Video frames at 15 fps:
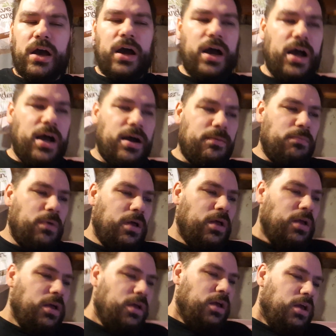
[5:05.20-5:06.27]
So
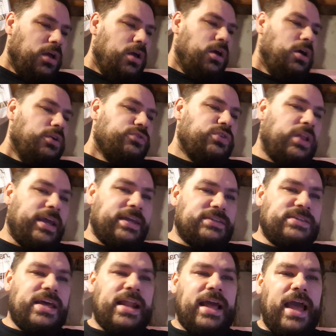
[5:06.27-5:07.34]
like I
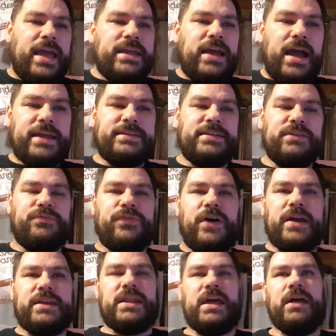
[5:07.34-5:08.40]
said, I did
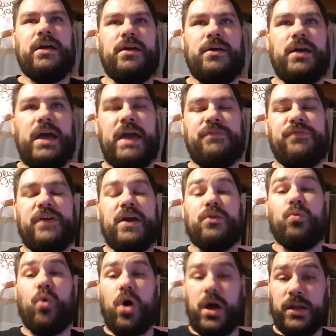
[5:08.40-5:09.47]
find, I
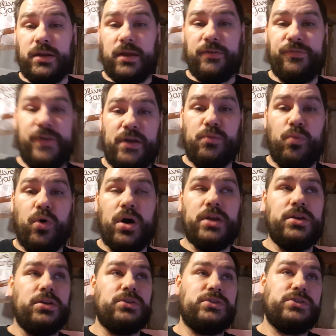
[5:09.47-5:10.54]
found one
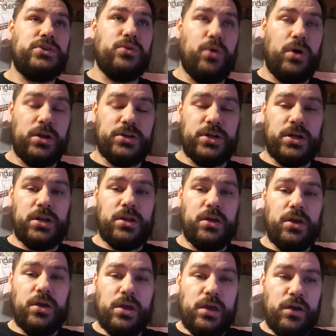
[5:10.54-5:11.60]

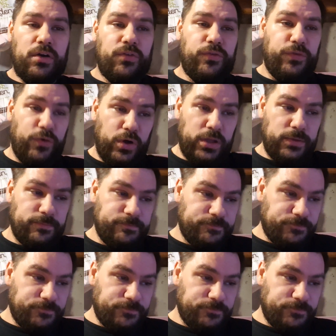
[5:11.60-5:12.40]
200-foot